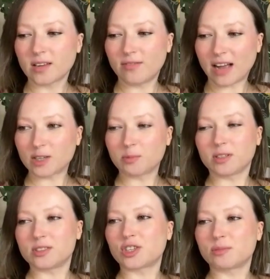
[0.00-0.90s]

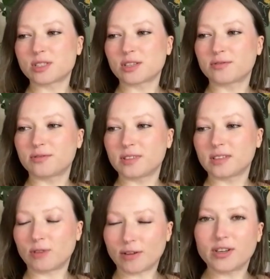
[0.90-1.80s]
valuable in terms of
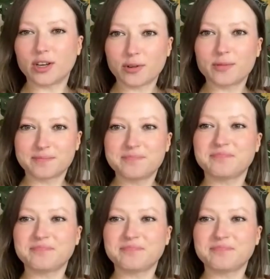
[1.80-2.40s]
revenue.